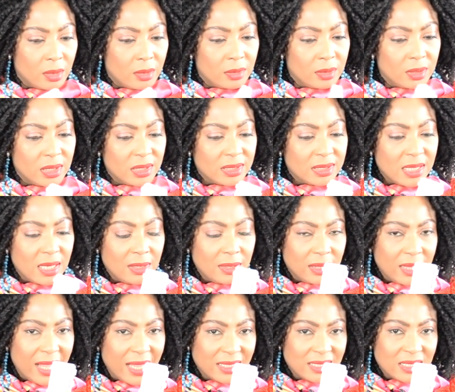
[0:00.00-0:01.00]
this
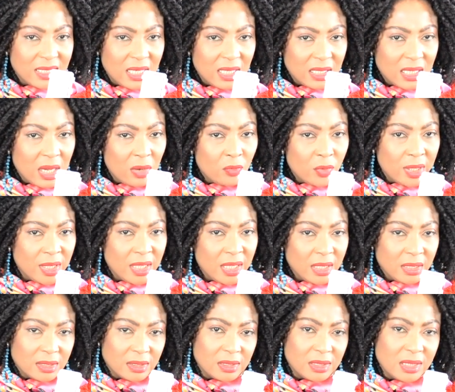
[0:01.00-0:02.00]
next thing that we
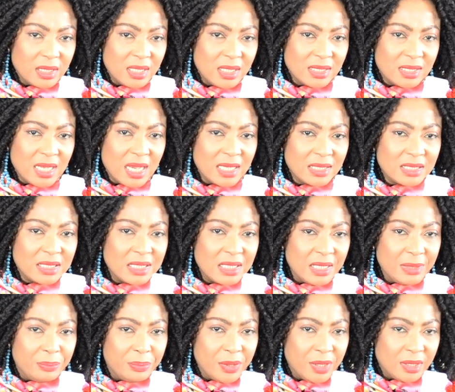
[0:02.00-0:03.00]
need, these are
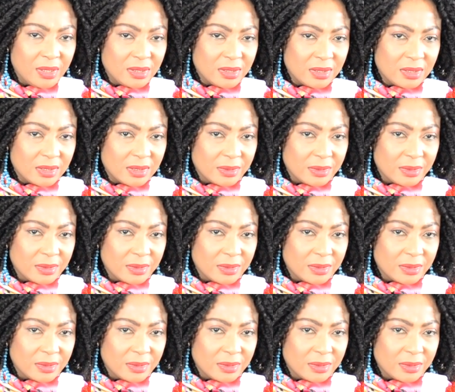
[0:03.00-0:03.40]
T-pins.